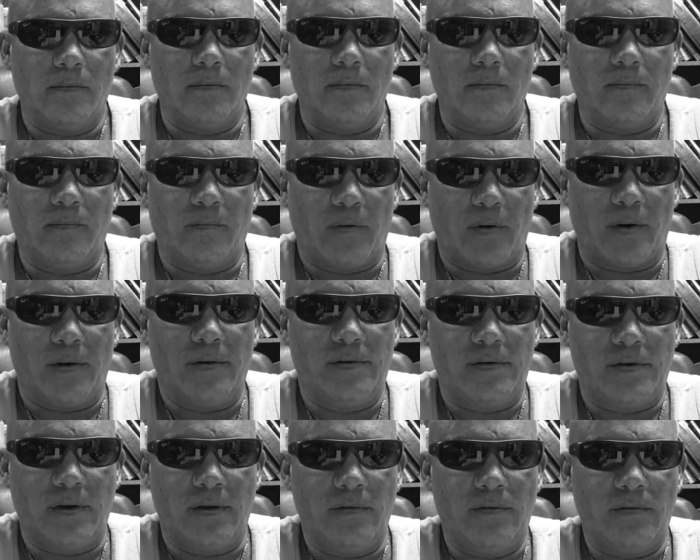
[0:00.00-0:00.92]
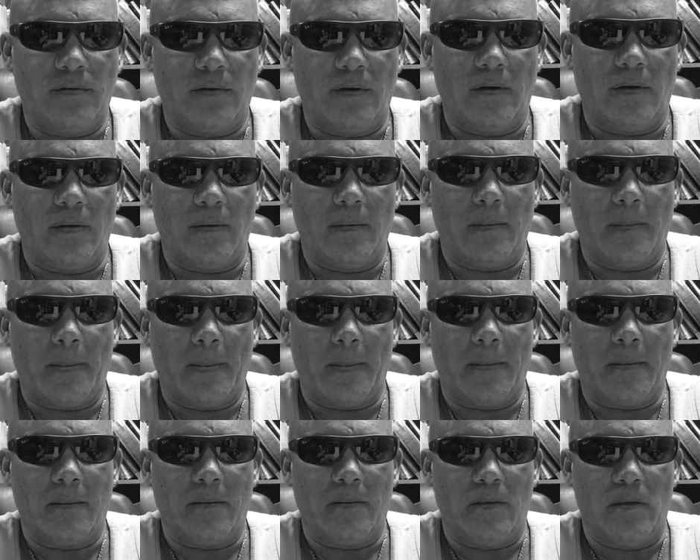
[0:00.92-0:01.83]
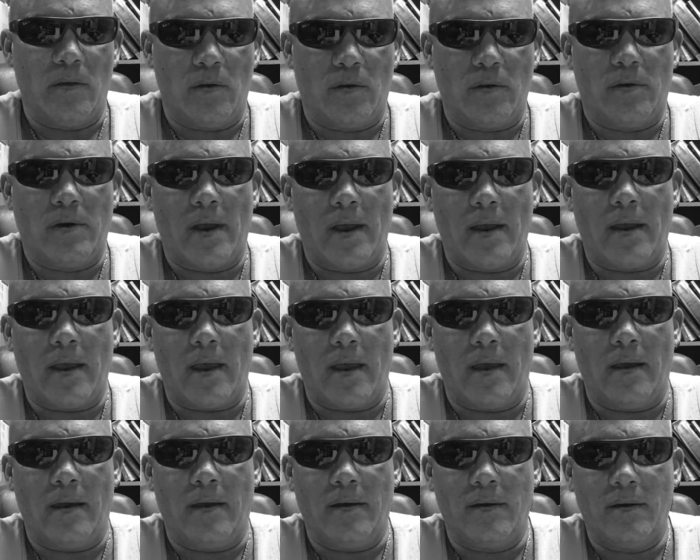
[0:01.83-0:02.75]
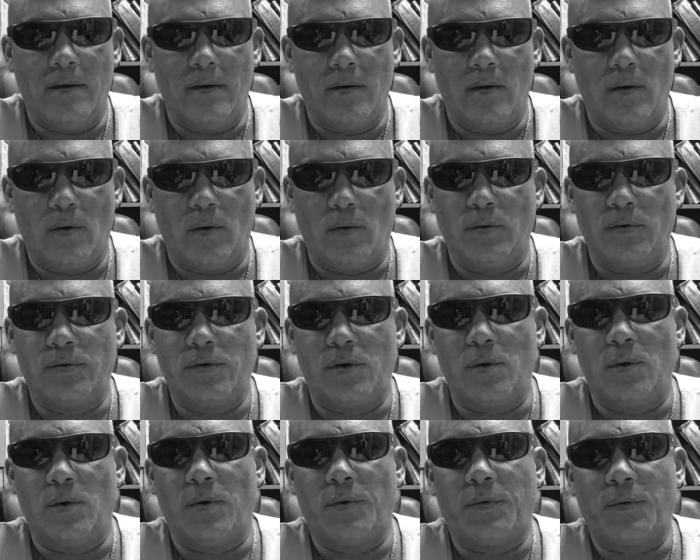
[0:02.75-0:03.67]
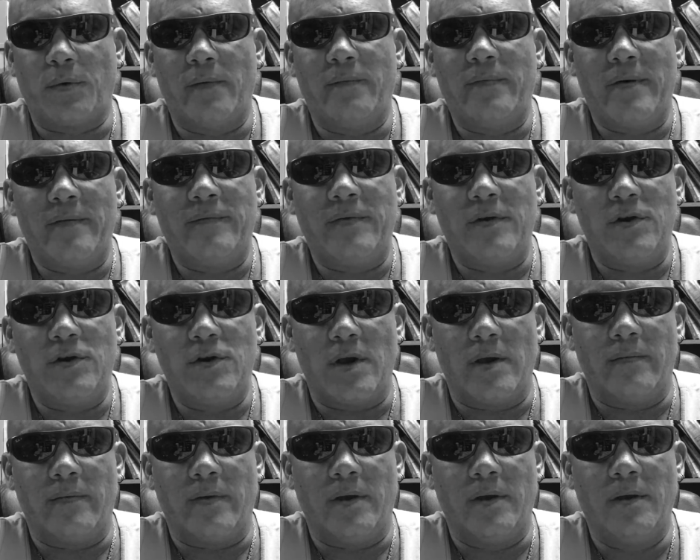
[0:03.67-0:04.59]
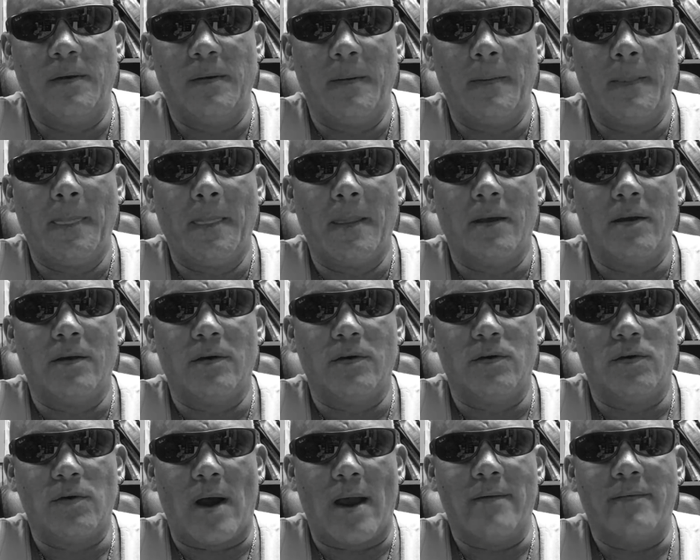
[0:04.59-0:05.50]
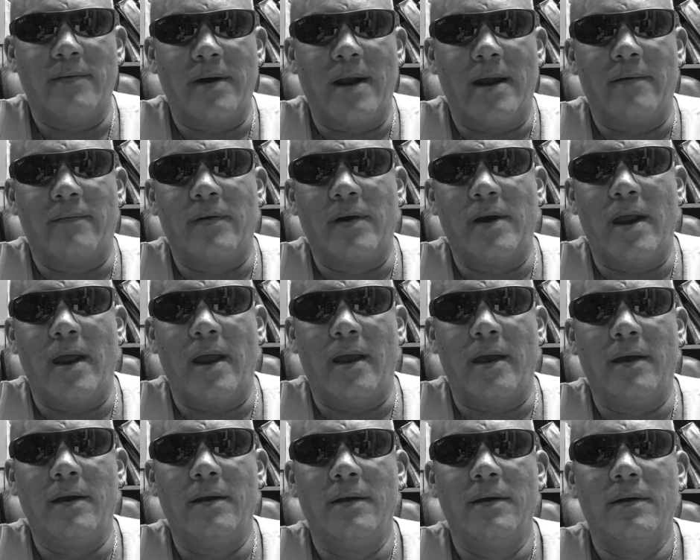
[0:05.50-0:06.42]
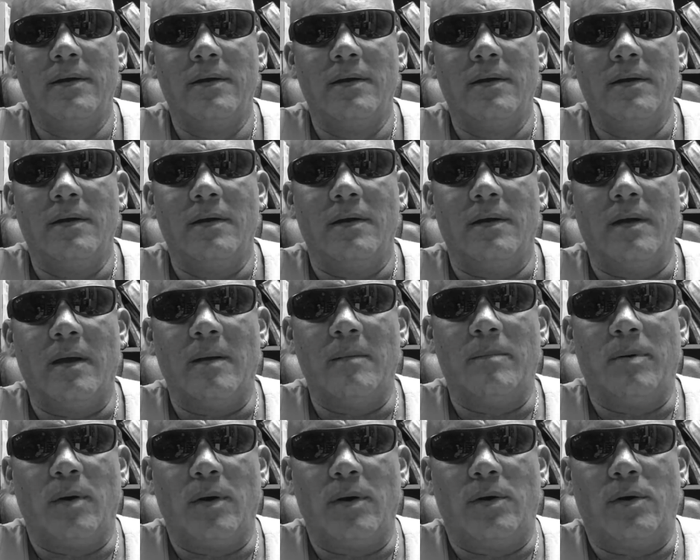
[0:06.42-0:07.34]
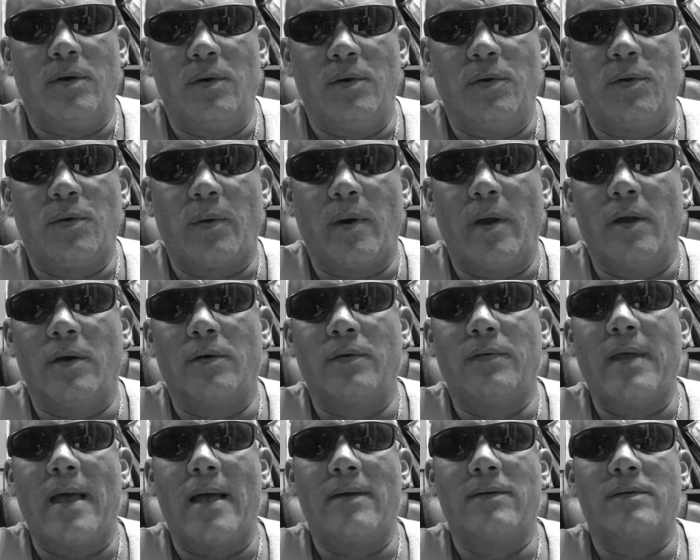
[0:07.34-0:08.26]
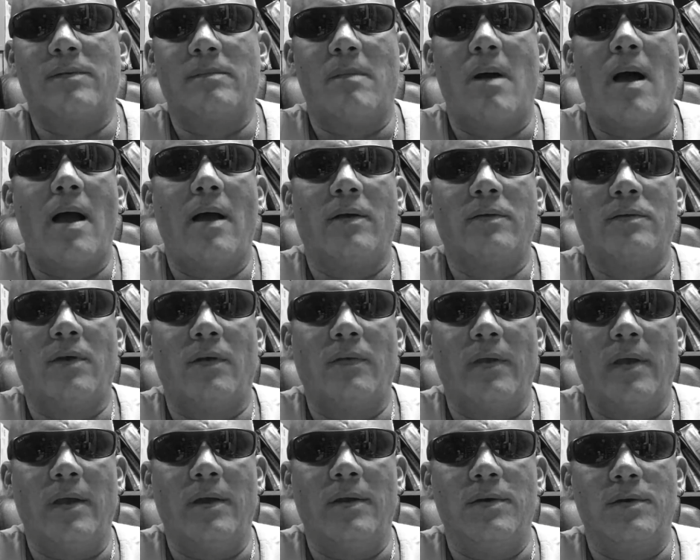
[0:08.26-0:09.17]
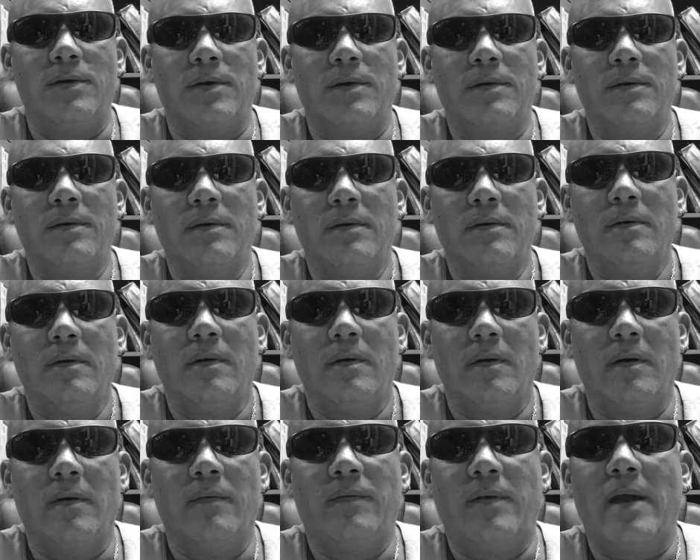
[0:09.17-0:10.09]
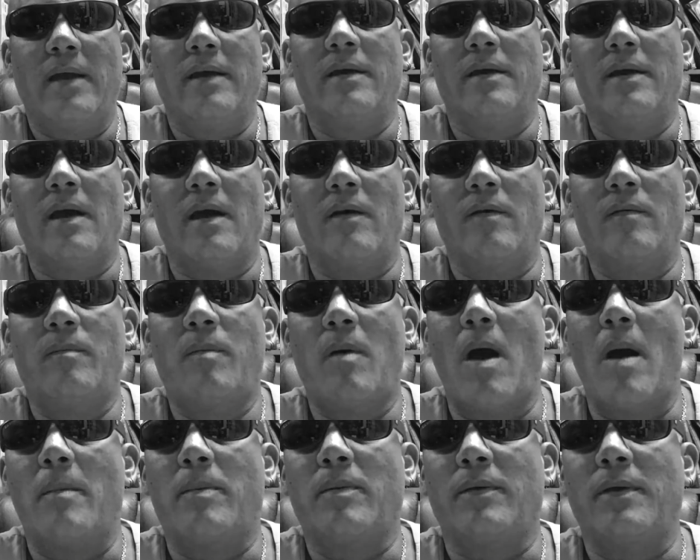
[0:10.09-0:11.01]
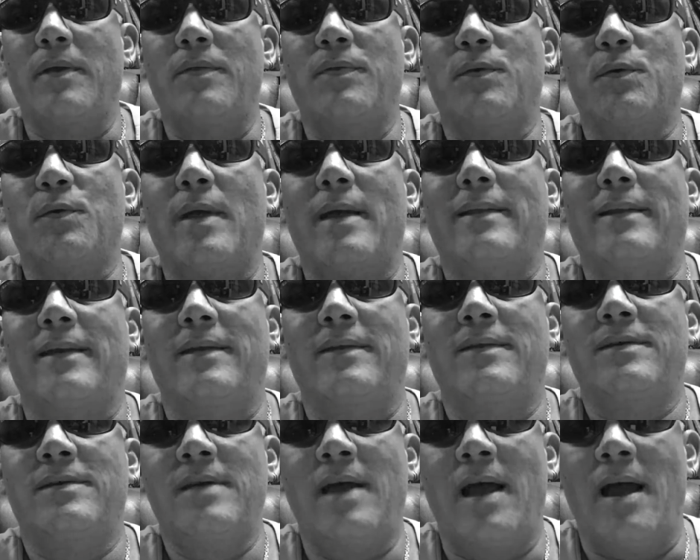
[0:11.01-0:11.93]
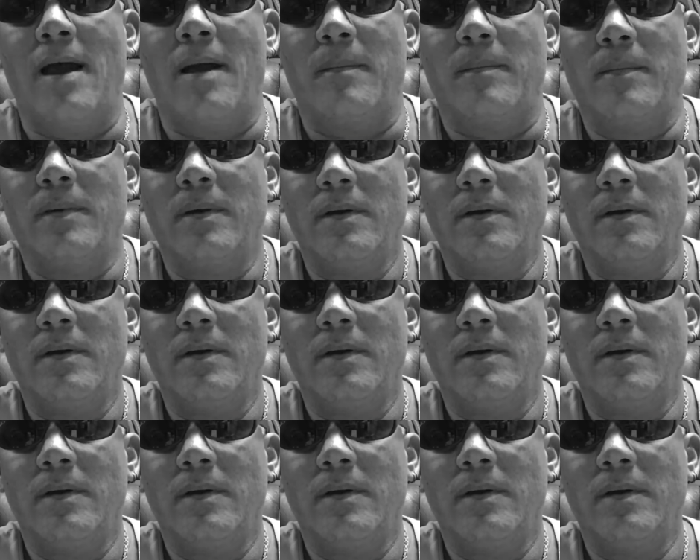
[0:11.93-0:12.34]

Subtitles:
For instance, you could take a old school 350 Chevy, drive it every day, and put 200,000-300,000 miles on the engine if taken care of properly through that length of time.